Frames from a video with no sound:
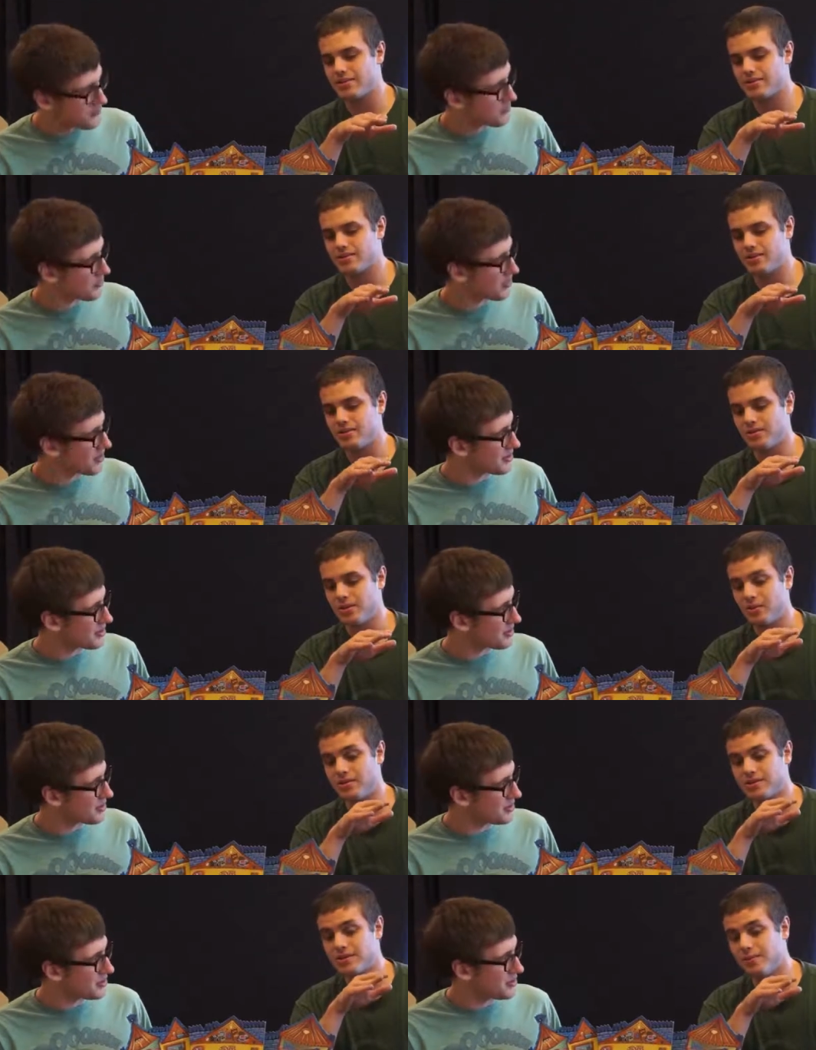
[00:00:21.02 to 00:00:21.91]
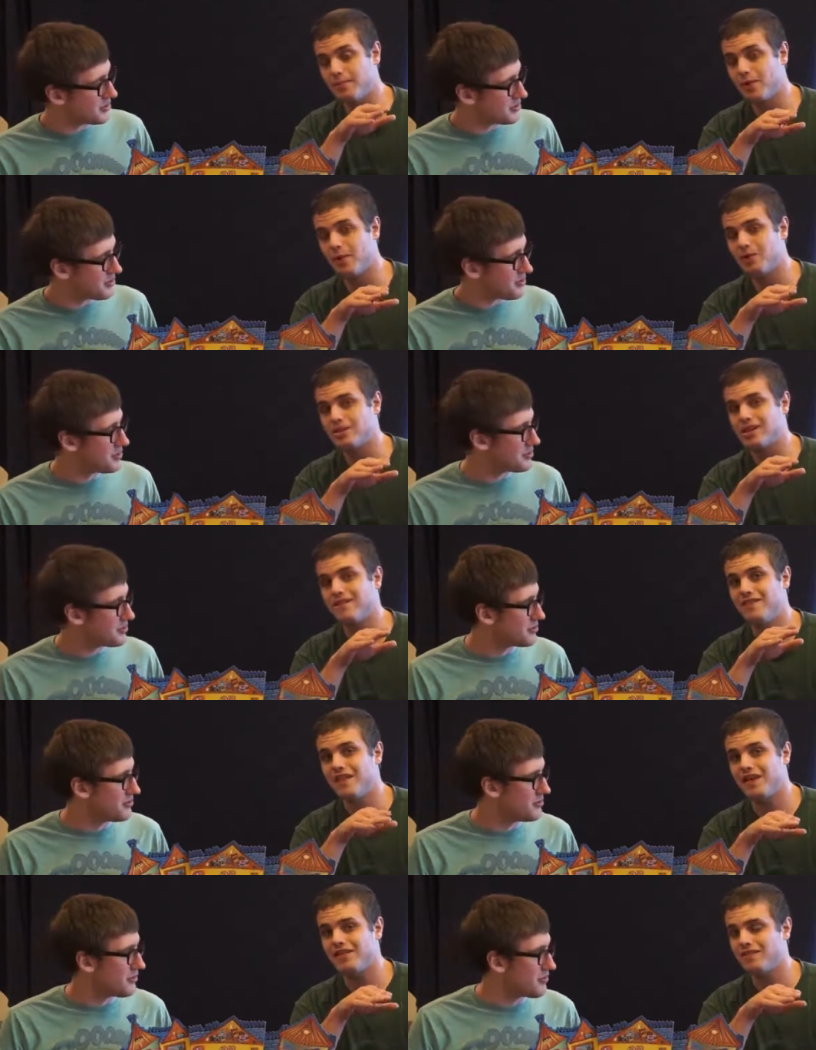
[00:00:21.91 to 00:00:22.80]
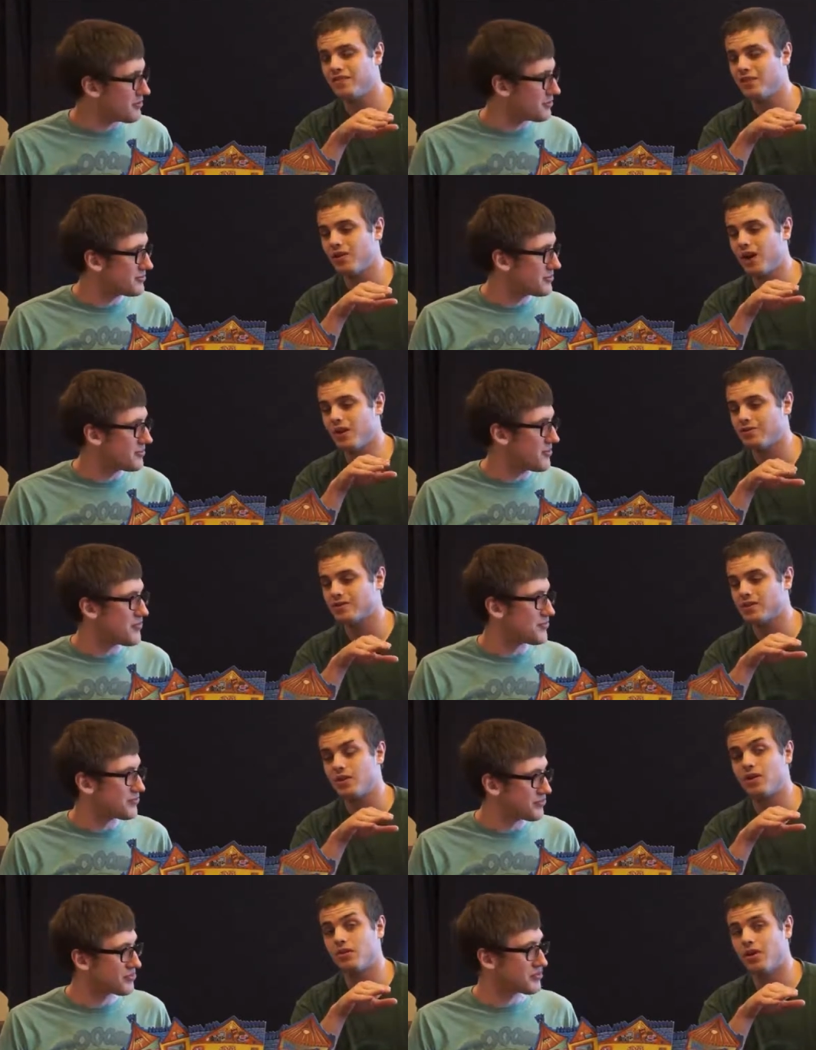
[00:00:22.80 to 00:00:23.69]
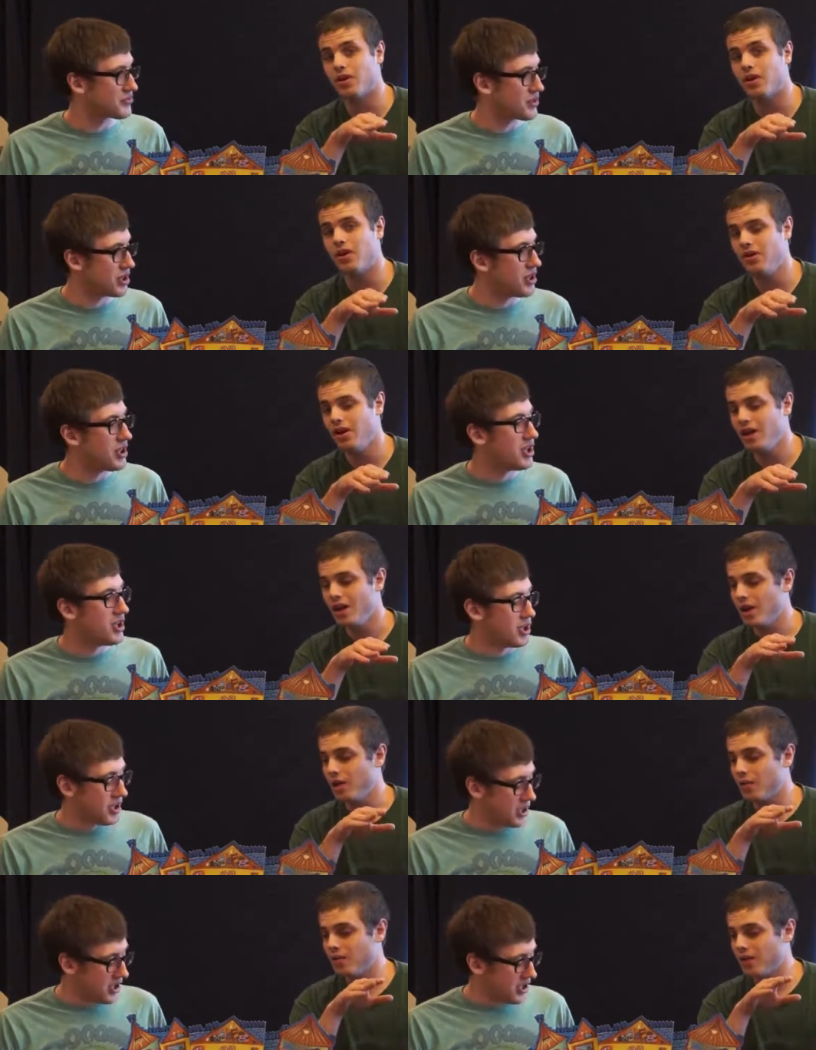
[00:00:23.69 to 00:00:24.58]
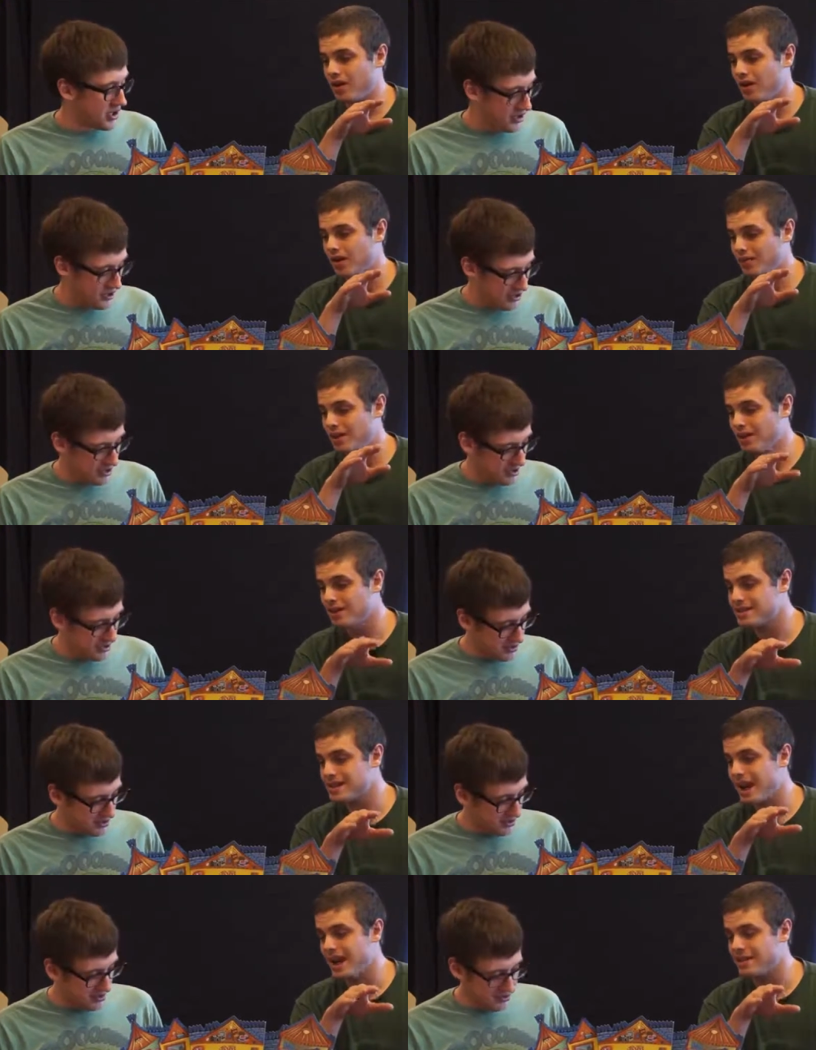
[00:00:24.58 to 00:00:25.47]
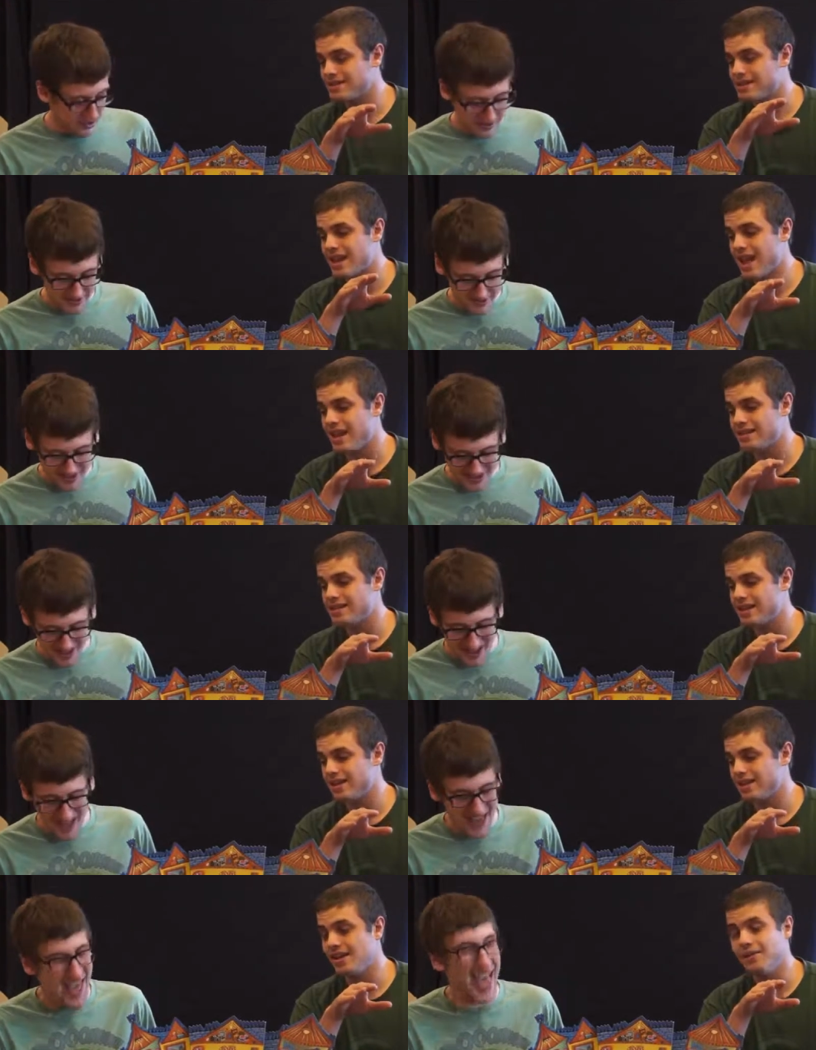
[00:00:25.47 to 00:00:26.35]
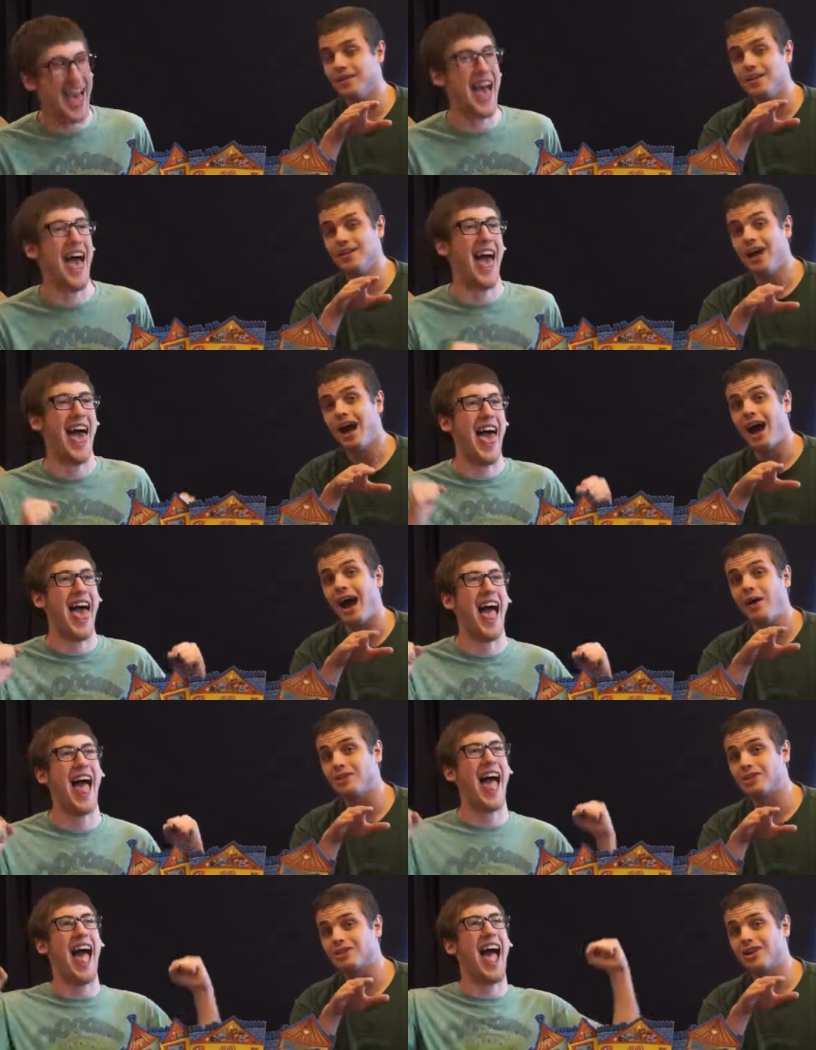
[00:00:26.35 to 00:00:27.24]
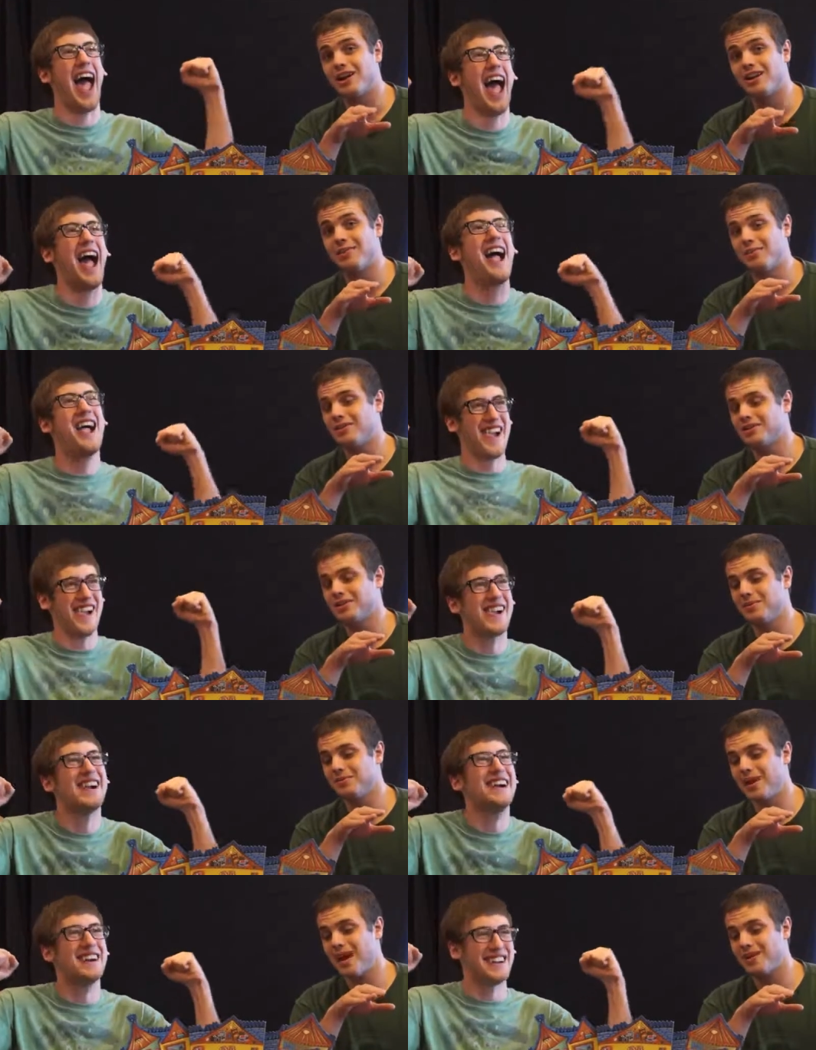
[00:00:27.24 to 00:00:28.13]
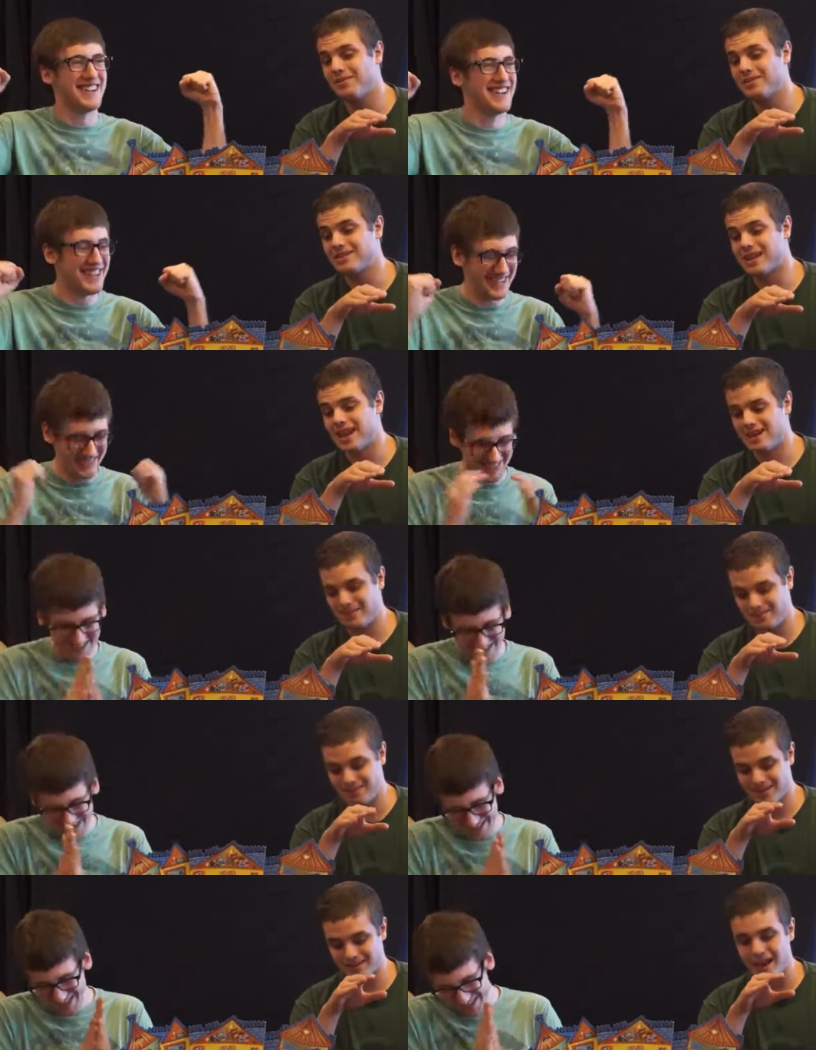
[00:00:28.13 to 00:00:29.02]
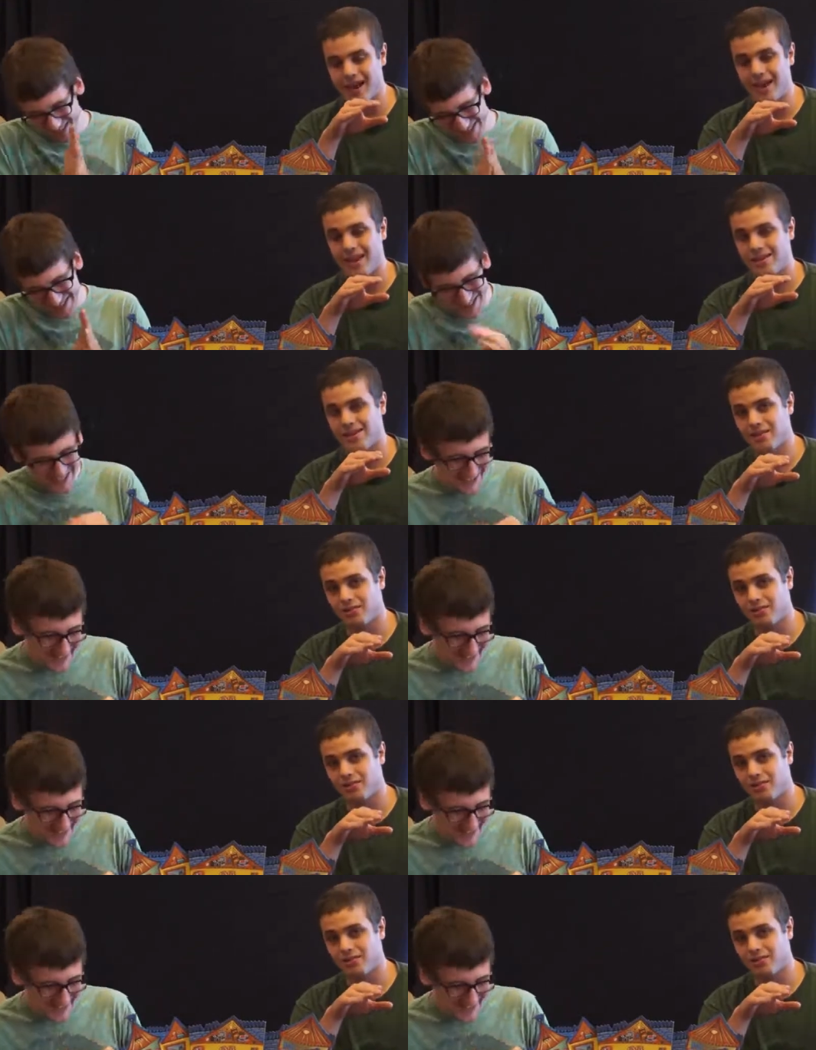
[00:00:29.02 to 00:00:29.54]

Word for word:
Speaker 1: episode was the most eventful episode of all. Um, he's got Sassy. He, I was trying to push him back with Sassy because I had